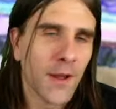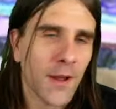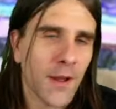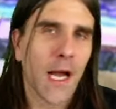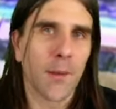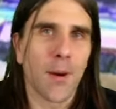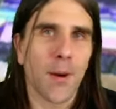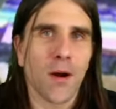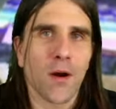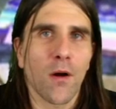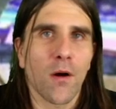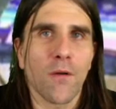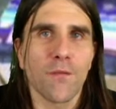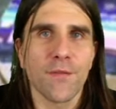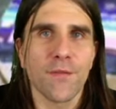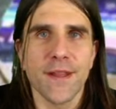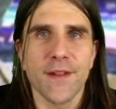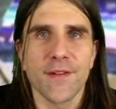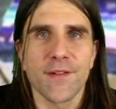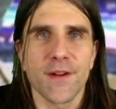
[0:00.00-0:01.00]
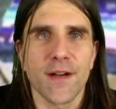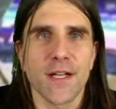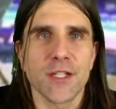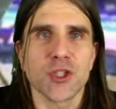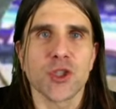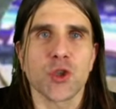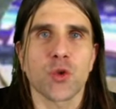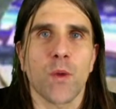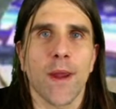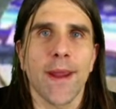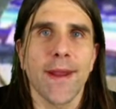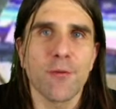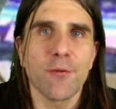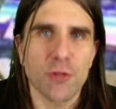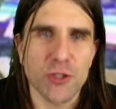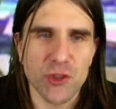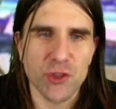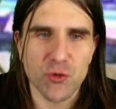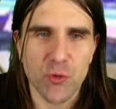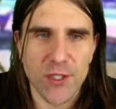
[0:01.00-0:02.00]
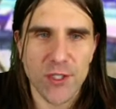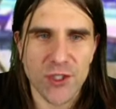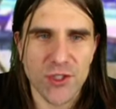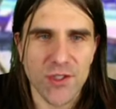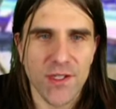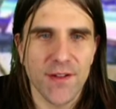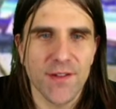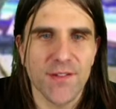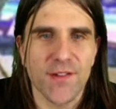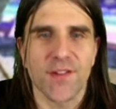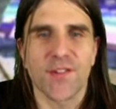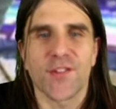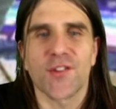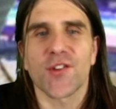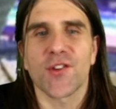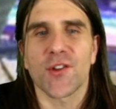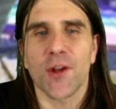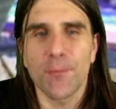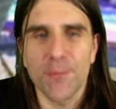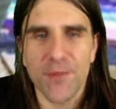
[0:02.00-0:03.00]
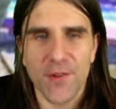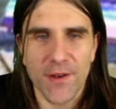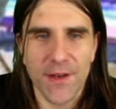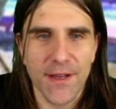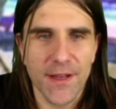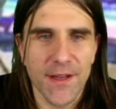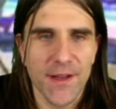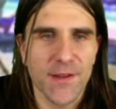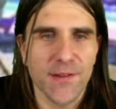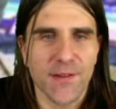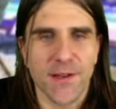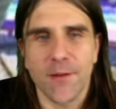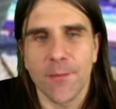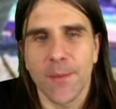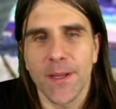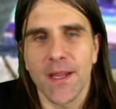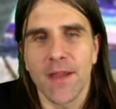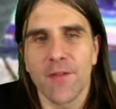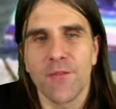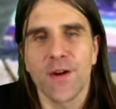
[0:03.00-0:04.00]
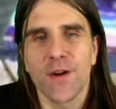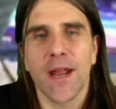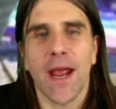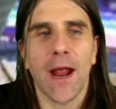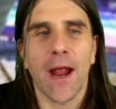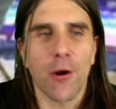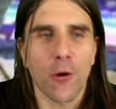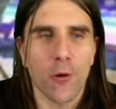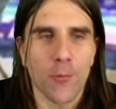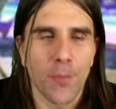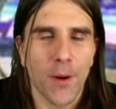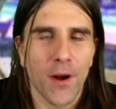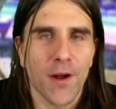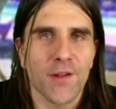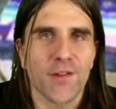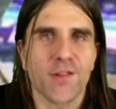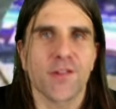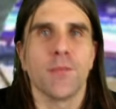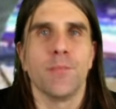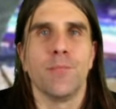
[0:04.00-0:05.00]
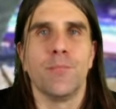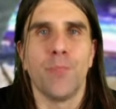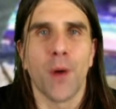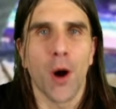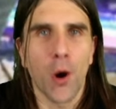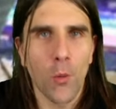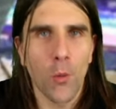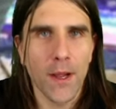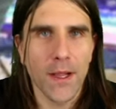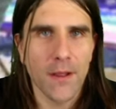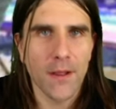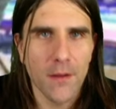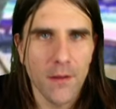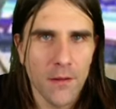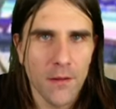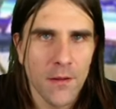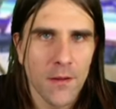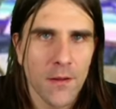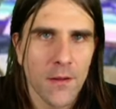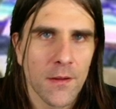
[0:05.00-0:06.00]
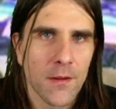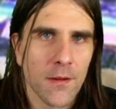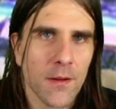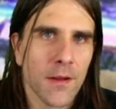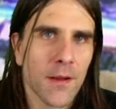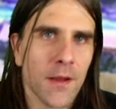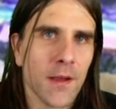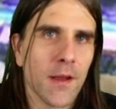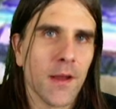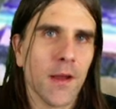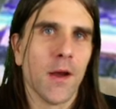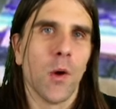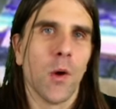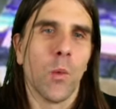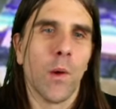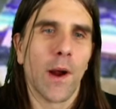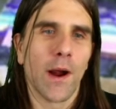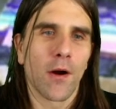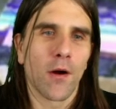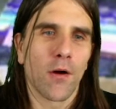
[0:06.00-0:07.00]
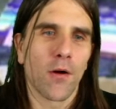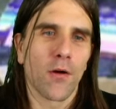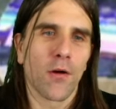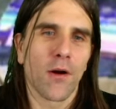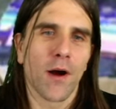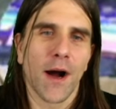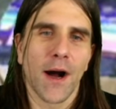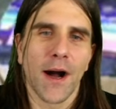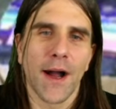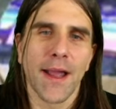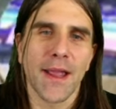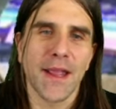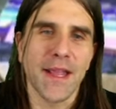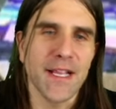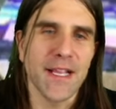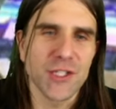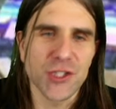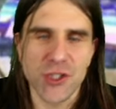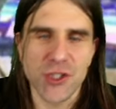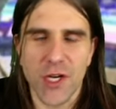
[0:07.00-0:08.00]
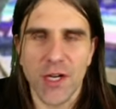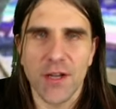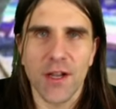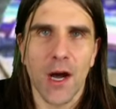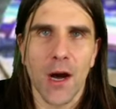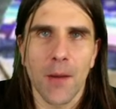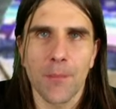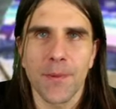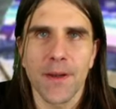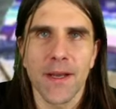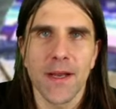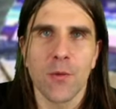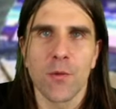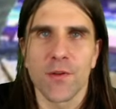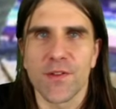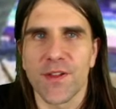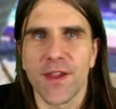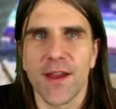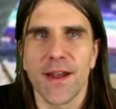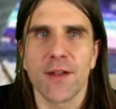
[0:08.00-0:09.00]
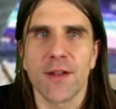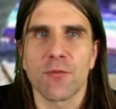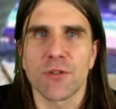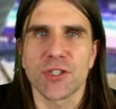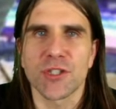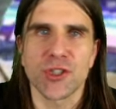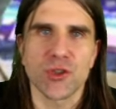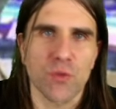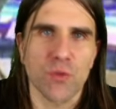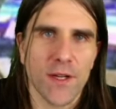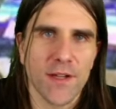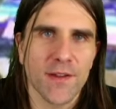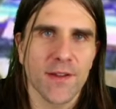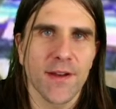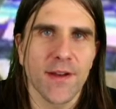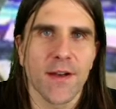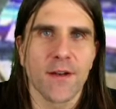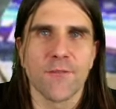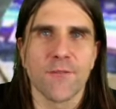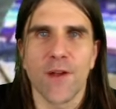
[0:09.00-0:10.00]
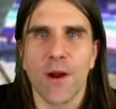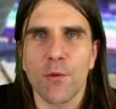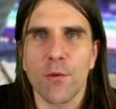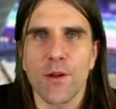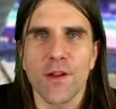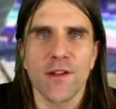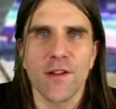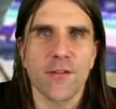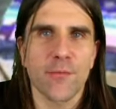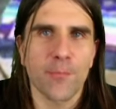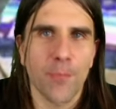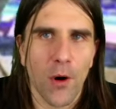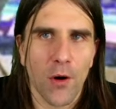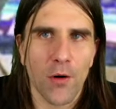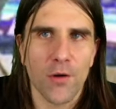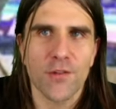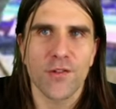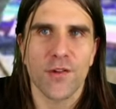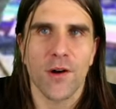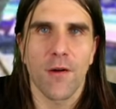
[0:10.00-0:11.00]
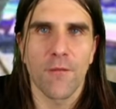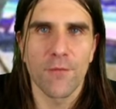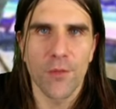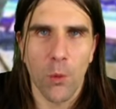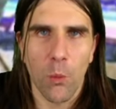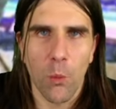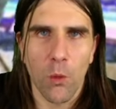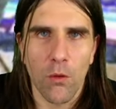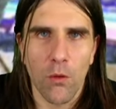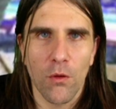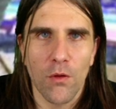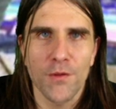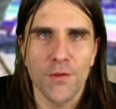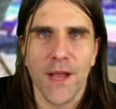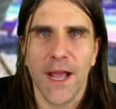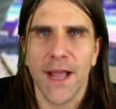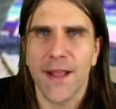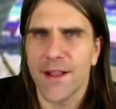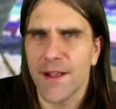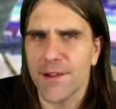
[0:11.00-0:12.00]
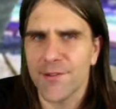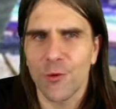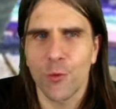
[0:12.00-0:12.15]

about all these uh, trade restrictions and subsidies that have been given to Airbus and Boeing where uh, each uh, company was getting restricted in various parts of the world. I guess it